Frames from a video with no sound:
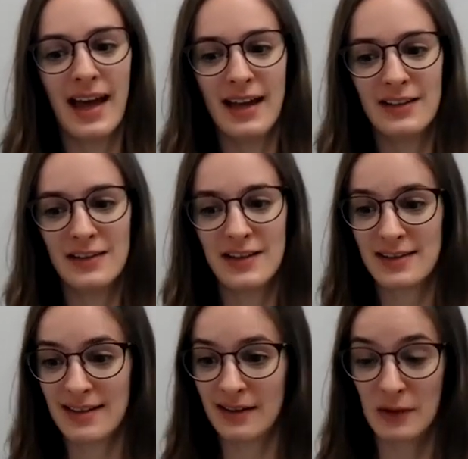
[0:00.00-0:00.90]
and
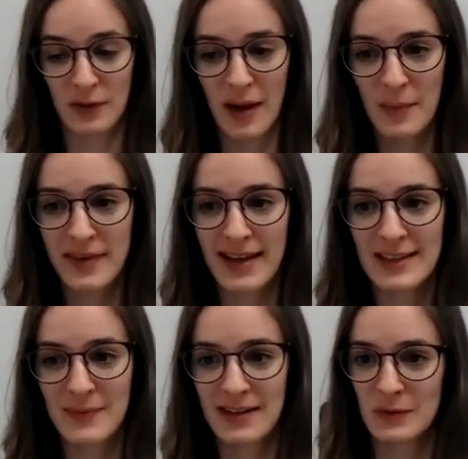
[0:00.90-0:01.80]
just look for
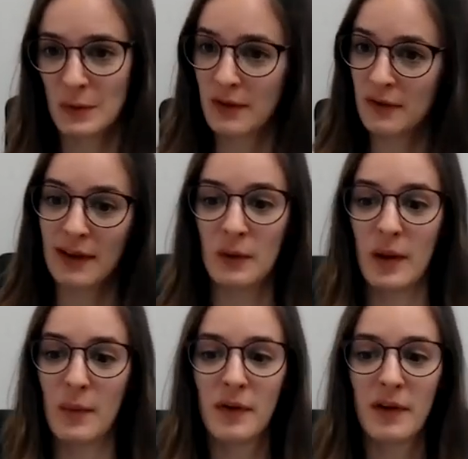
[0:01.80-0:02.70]
updates because we will
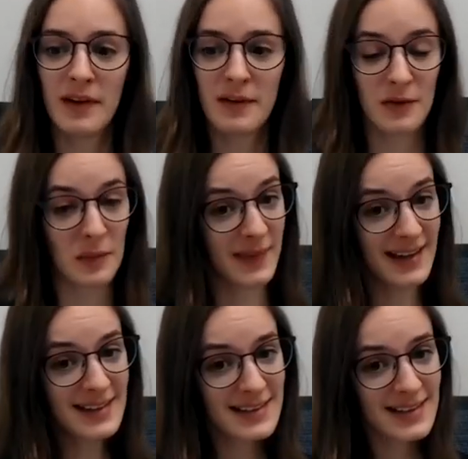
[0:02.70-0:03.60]
follow up
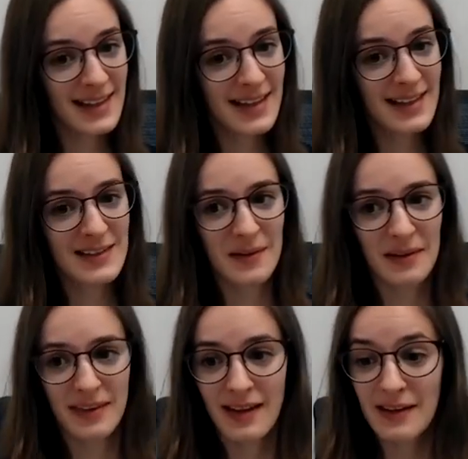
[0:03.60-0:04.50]
from this.
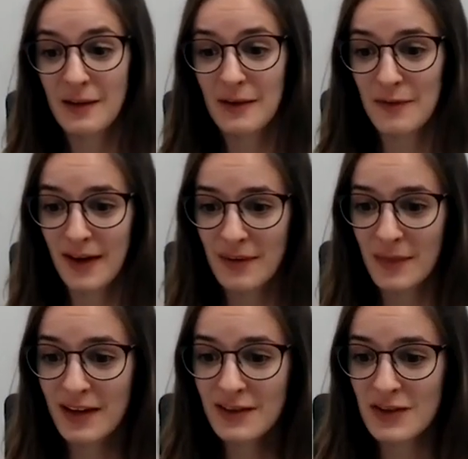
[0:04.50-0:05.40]
So thank you all
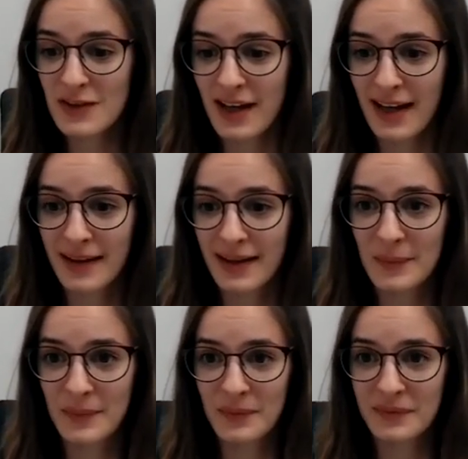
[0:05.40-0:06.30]
very much.
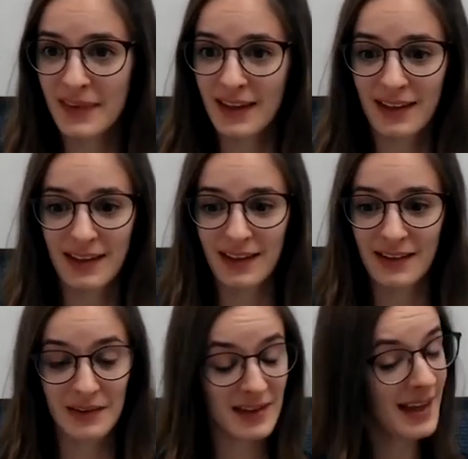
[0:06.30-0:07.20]

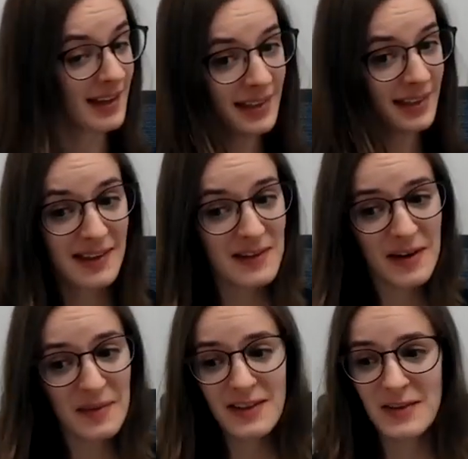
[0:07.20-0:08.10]
Yeah, thank
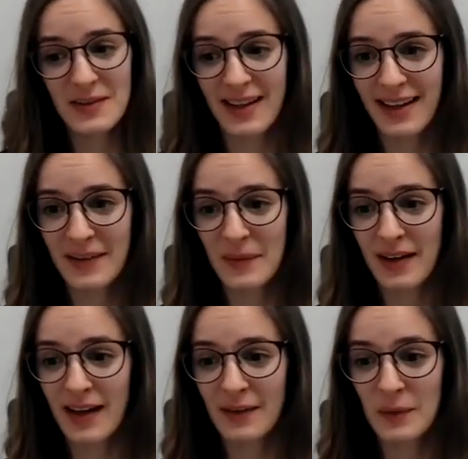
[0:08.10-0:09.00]
you very much.
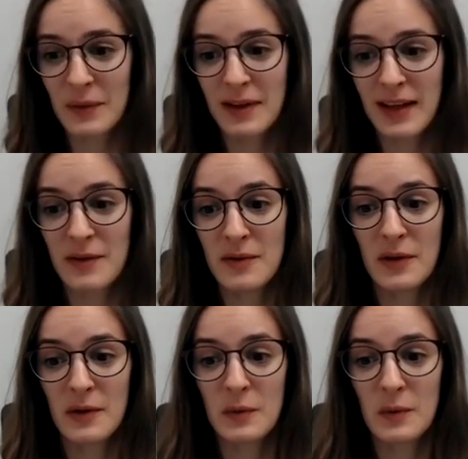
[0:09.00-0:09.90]
We will let you
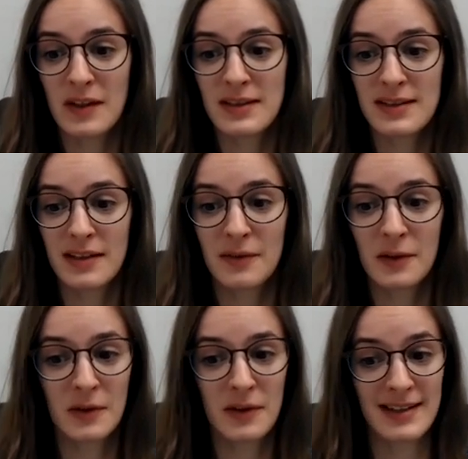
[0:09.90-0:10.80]
know once the
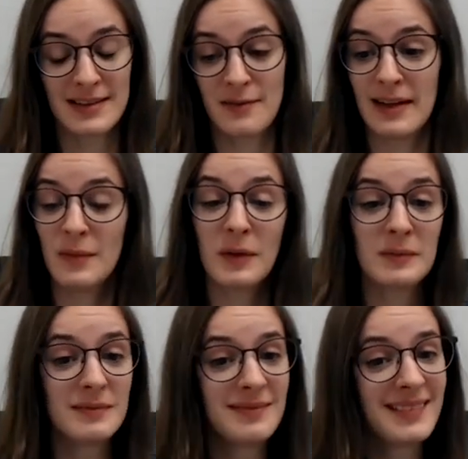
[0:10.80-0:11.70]
recording is
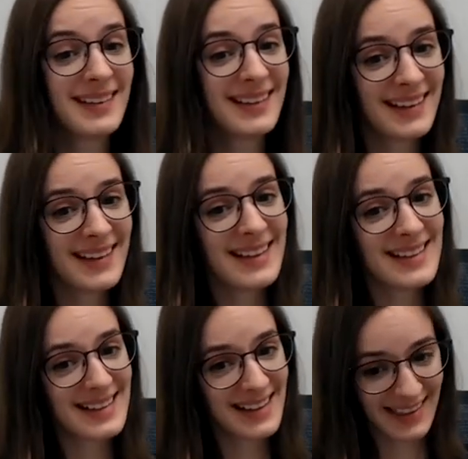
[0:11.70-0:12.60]
available.
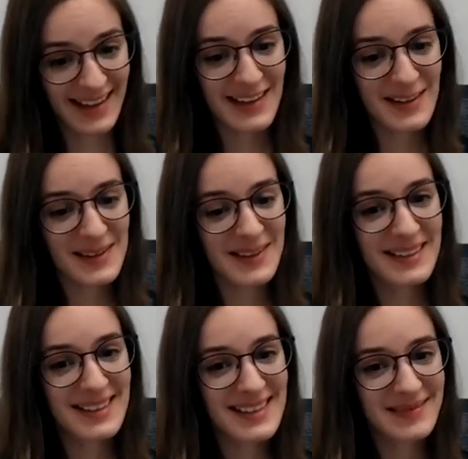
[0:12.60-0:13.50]
Thank you,
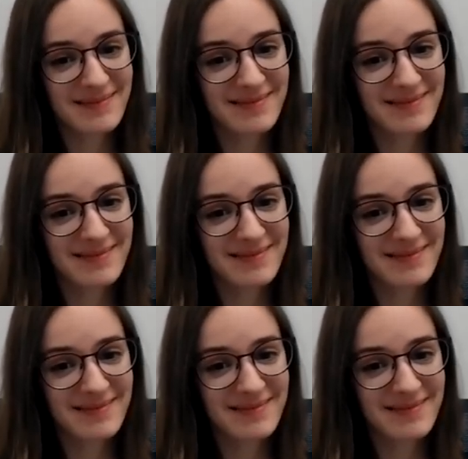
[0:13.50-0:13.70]
Scott.